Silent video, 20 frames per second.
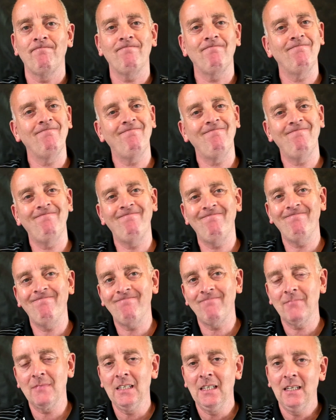Mm,
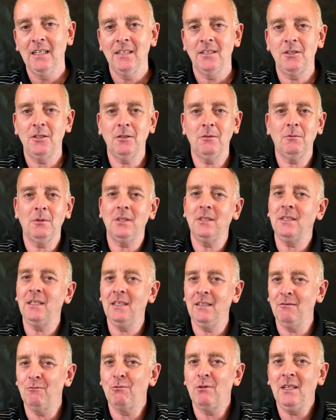do you know what?
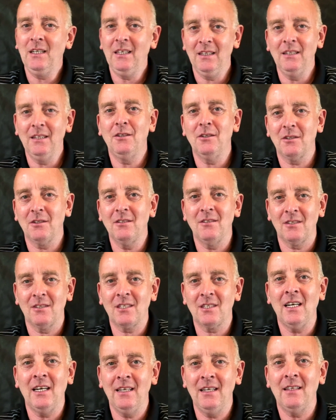It really doesn't
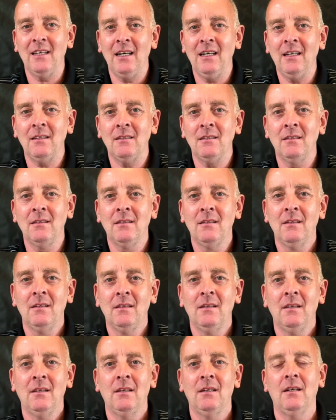say that.
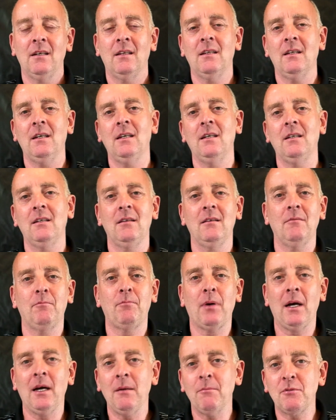And then
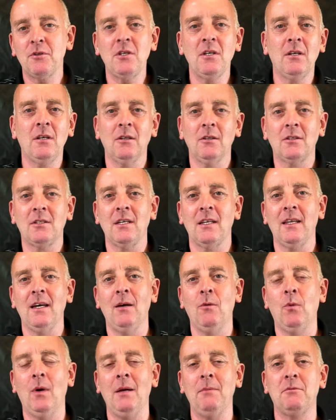perhaps you go to their
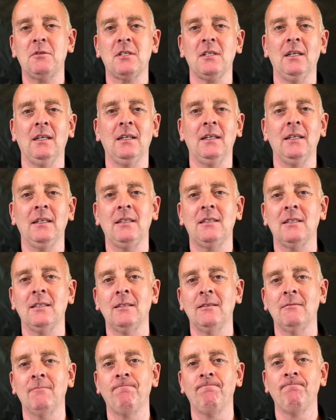website
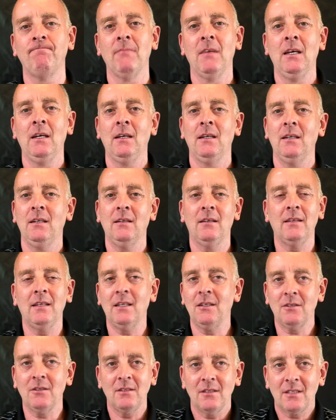and you know that
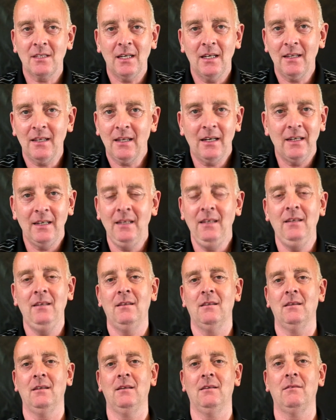doesn't say that
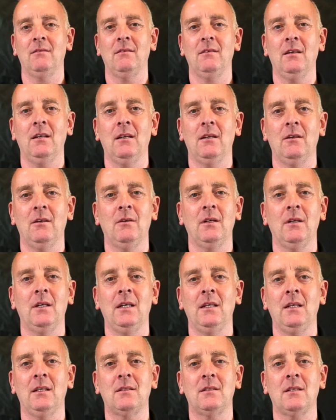either. You know,
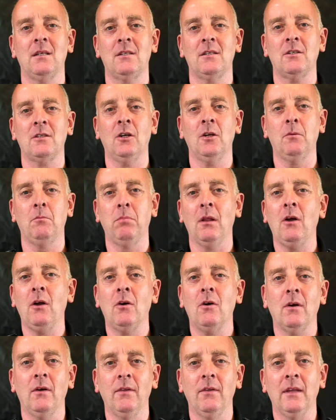it's it's got a
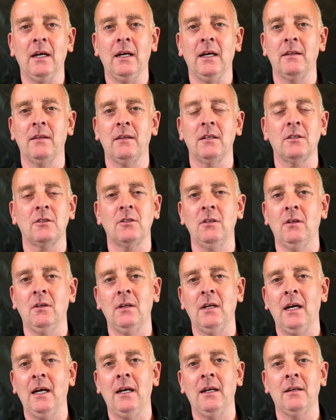blog on there that's
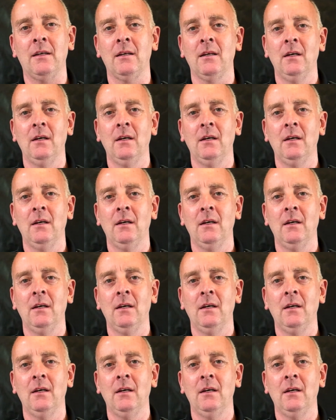not had